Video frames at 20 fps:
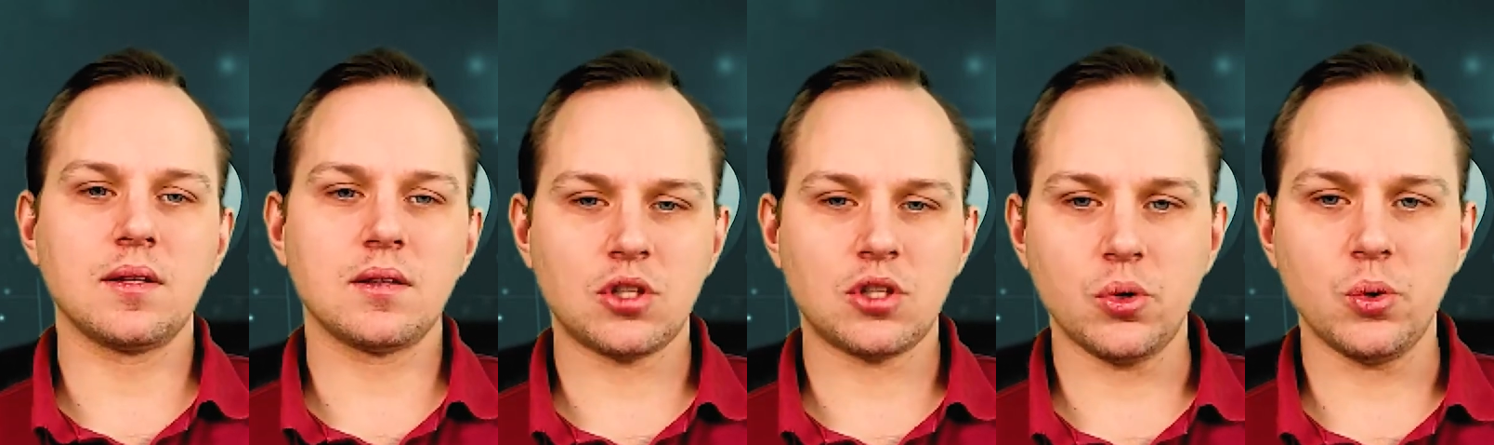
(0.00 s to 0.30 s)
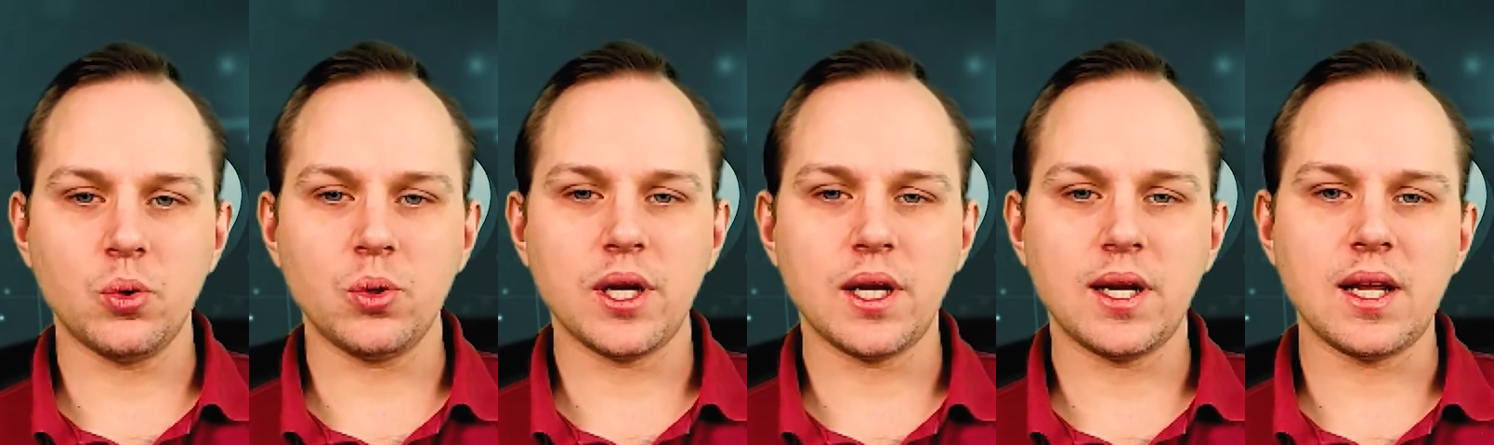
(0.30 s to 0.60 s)

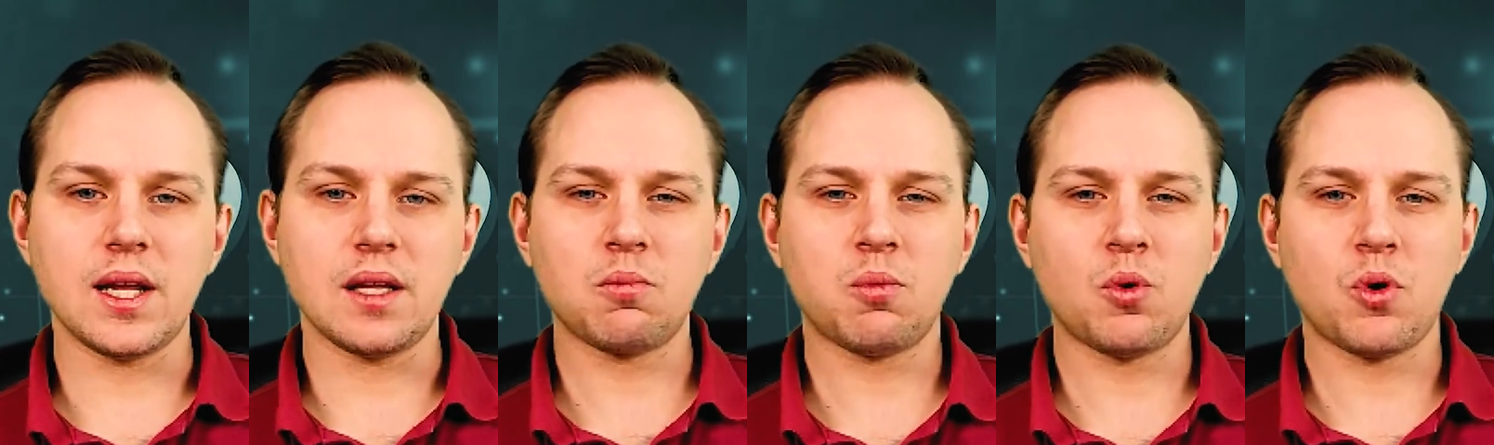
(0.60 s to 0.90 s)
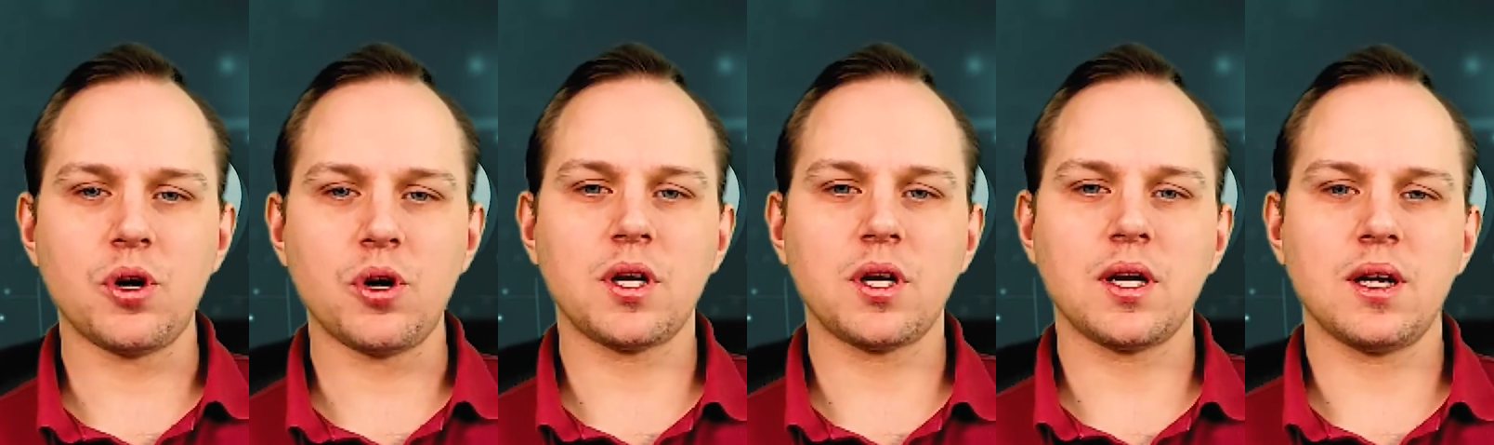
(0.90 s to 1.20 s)
to the
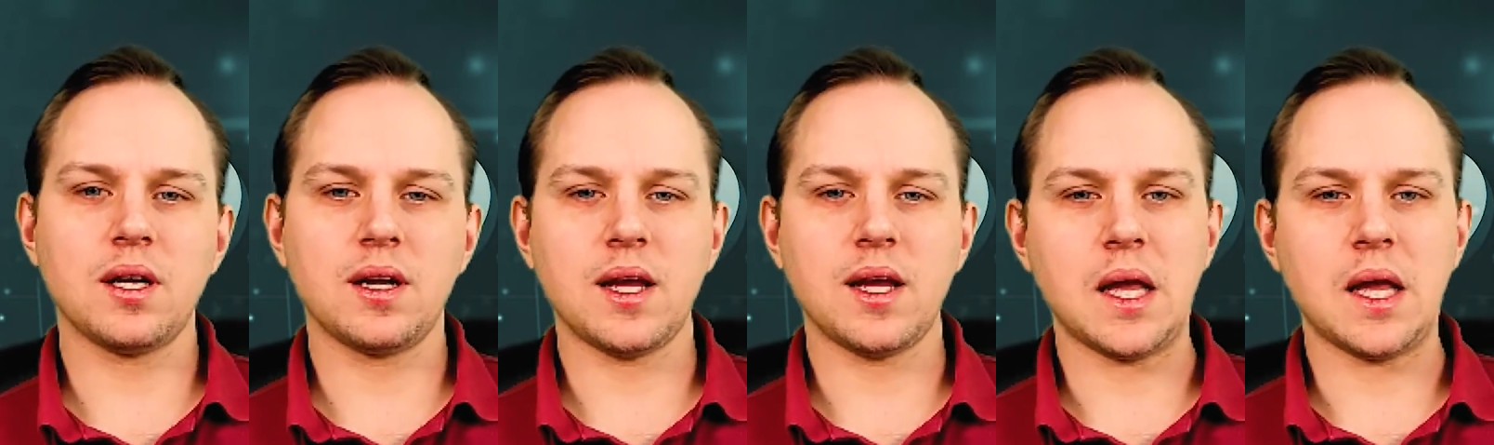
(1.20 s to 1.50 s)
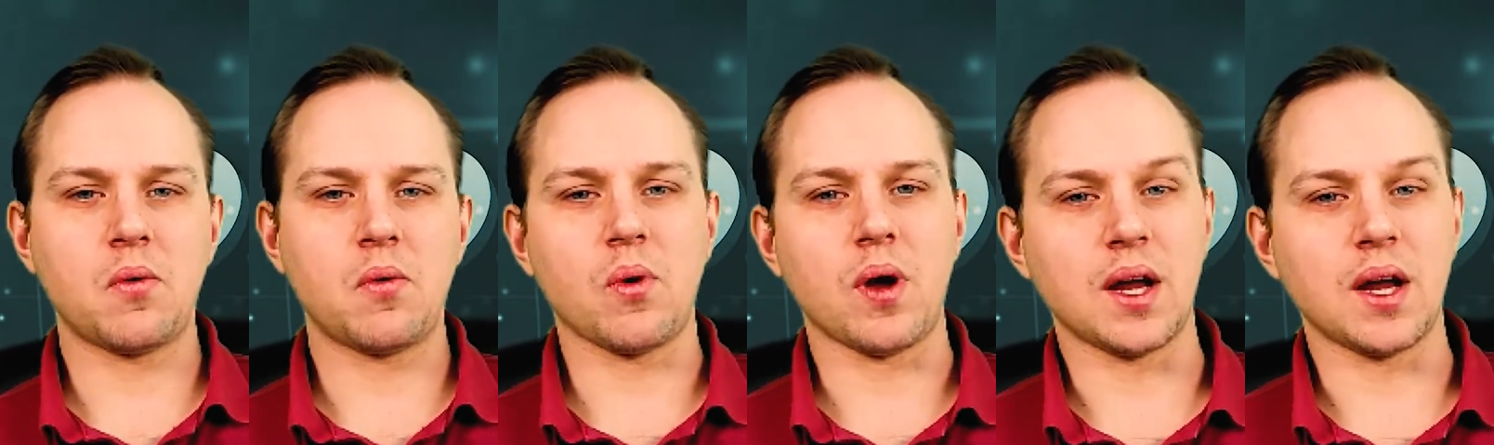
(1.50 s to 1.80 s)
network
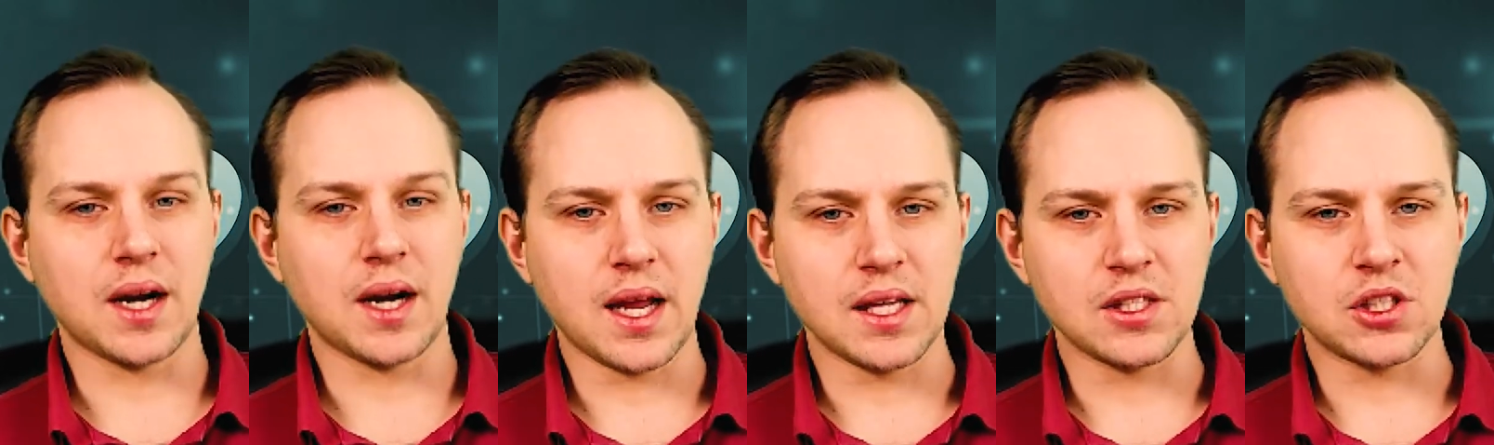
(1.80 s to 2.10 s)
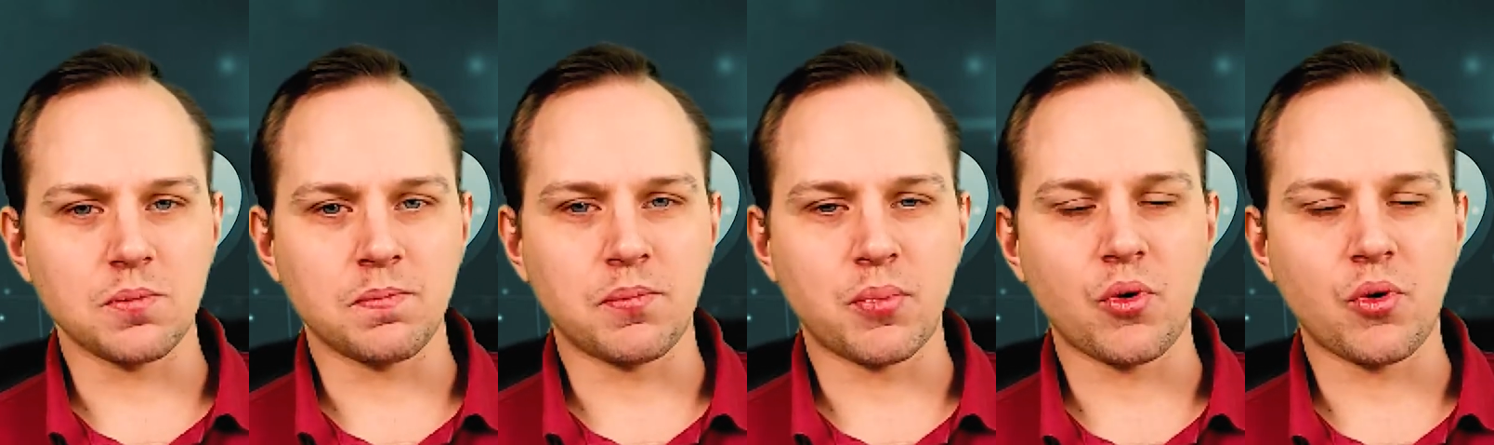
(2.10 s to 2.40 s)
and run
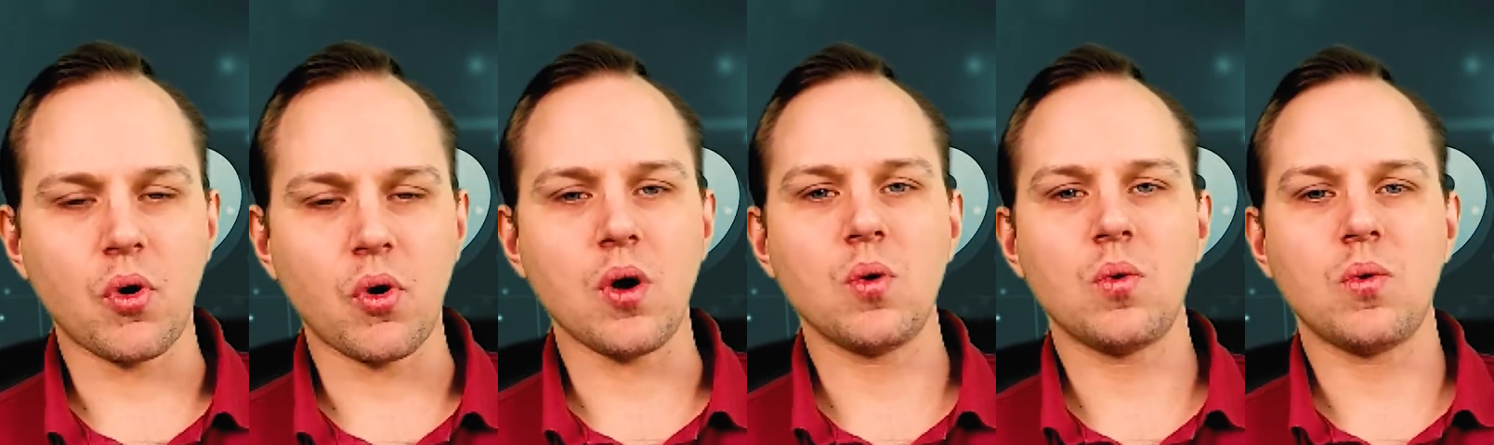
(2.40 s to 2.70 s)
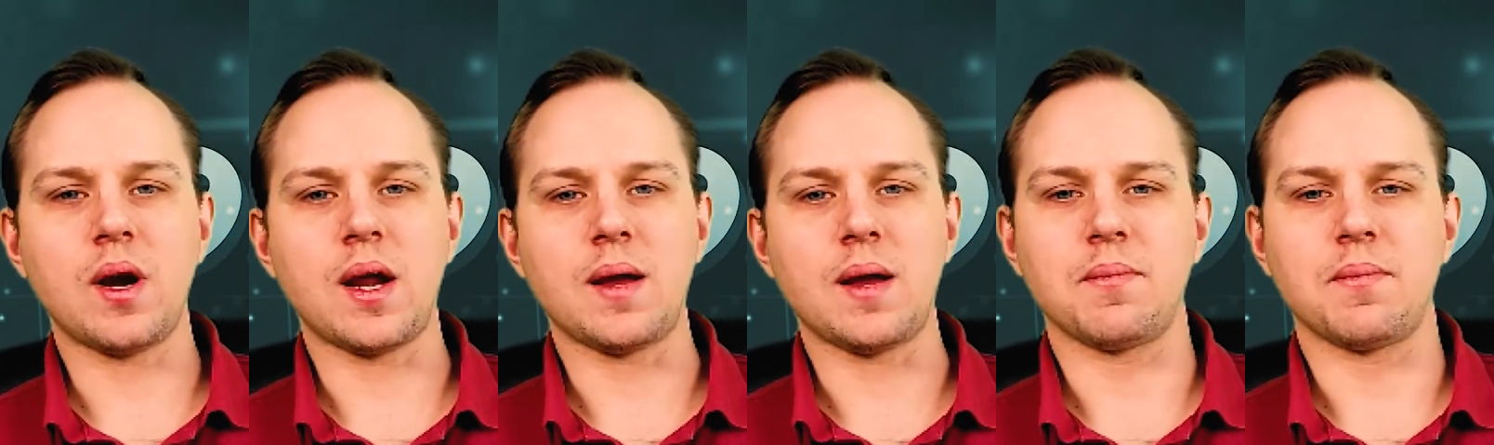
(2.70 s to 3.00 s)
as a
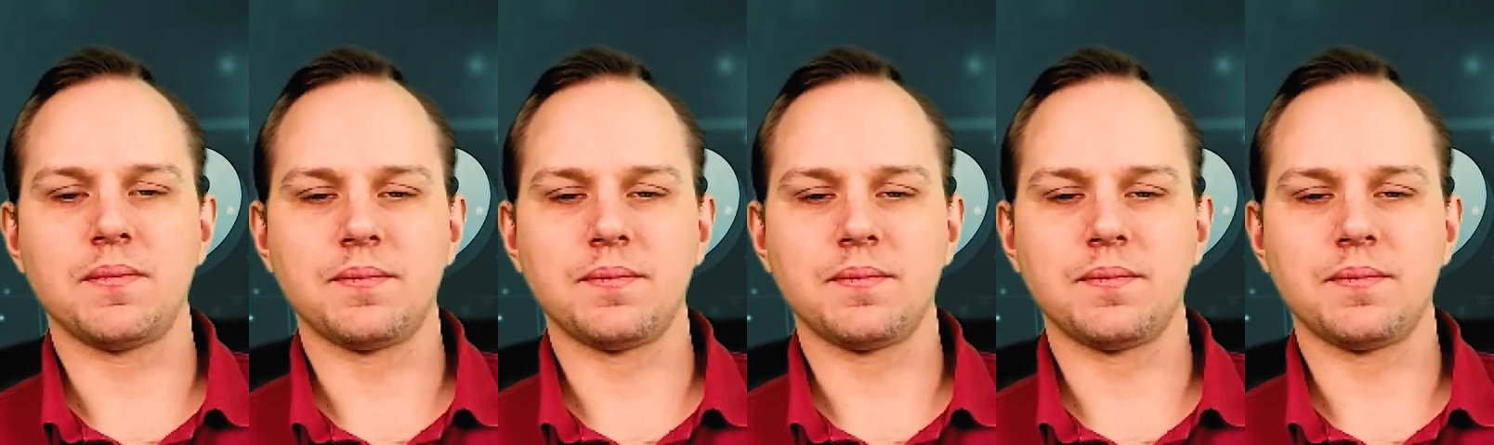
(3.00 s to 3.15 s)
program.